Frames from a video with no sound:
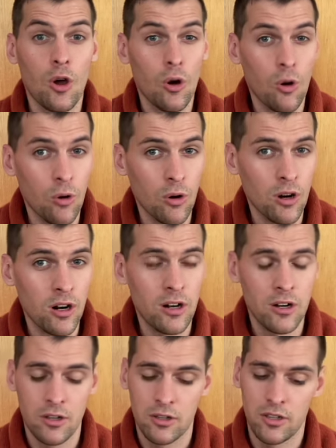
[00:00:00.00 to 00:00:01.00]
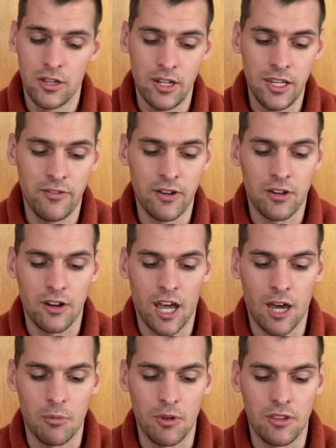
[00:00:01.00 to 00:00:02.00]
or it even could
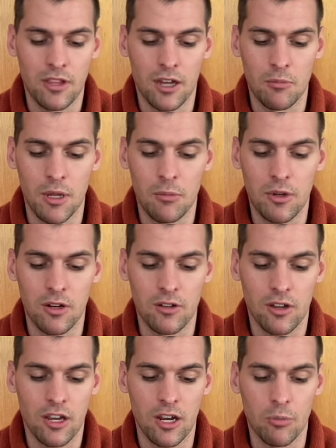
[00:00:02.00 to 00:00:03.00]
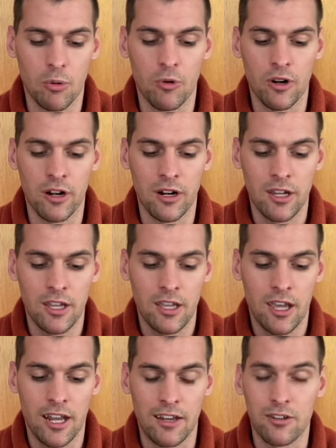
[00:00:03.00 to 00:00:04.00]
happen that maybe you're looking up a word
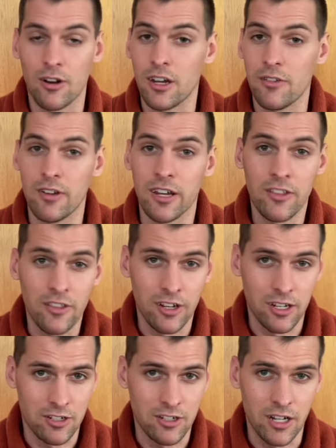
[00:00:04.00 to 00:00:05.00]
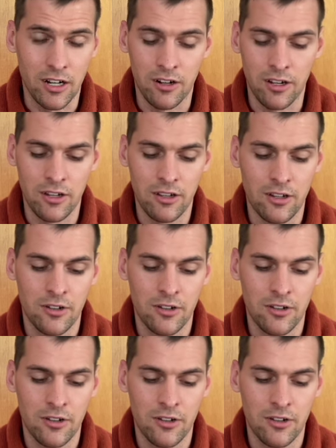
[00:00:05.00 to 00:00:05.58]
and it's not even in the dictionary,